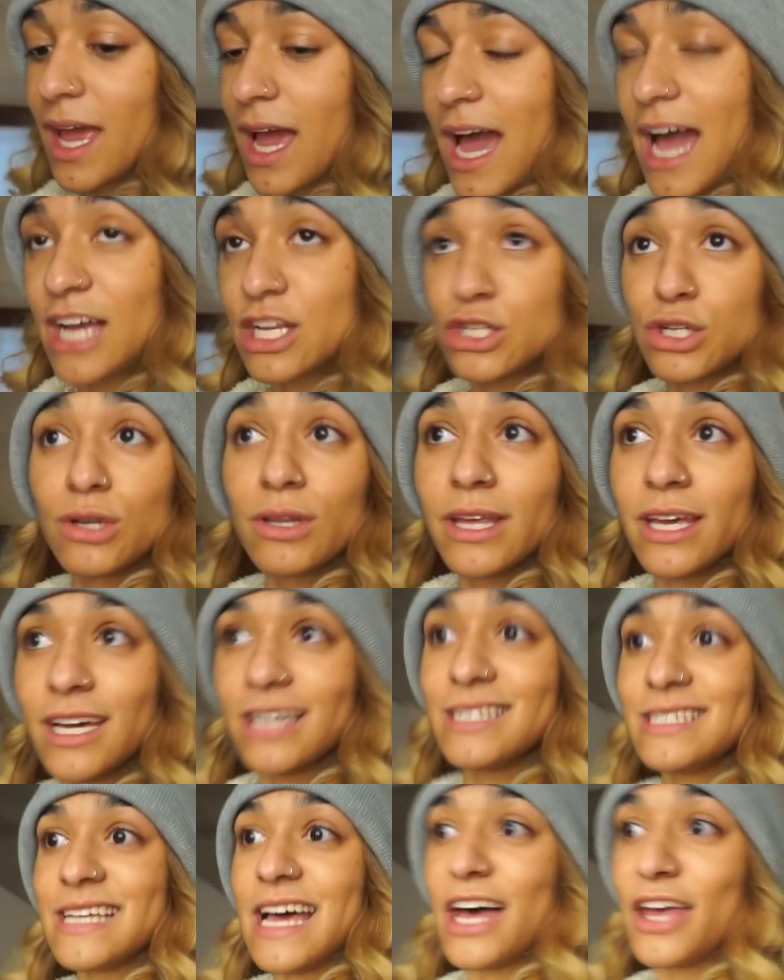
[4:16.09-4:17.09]
I truly
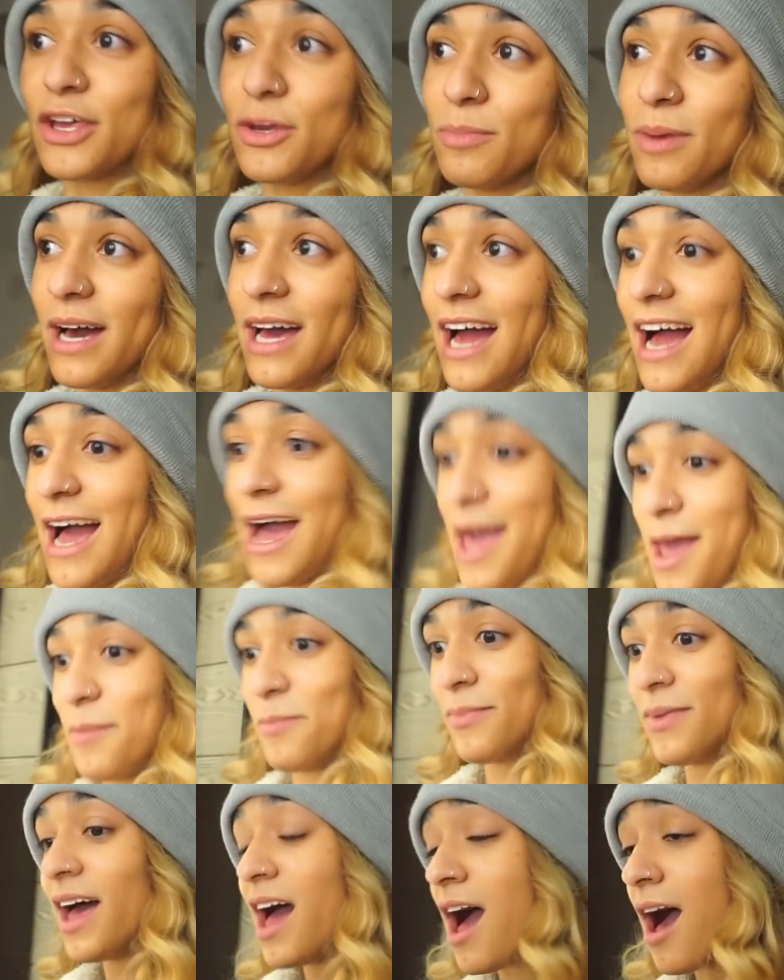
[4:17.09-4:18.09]
couldn't tell you, but I'm